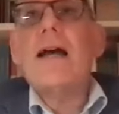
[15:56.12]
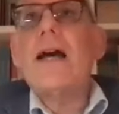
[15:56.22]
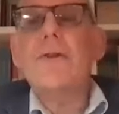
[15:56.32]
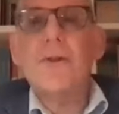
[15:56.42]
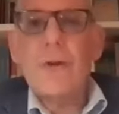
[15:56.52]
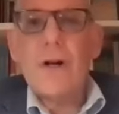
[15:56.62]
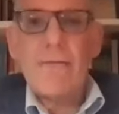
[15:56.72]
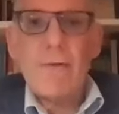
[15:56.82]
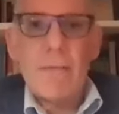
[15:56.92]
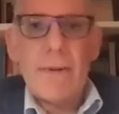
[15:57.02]

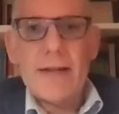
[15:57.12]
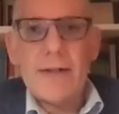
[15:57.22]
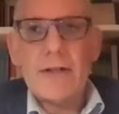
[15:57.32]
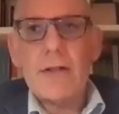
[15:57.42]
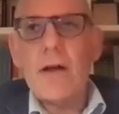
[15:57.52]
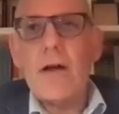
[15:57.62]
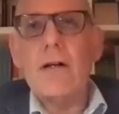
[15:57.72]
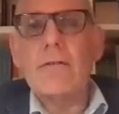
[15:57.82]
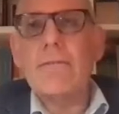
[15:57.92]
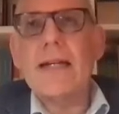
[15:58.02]
124 pages
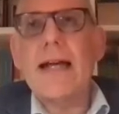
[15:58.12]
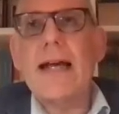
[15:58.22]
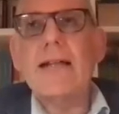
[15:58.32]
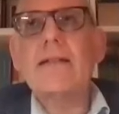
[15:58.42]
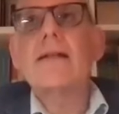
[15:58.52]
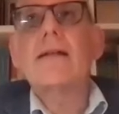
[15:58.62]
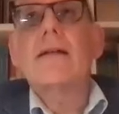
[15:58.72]
long, but it has,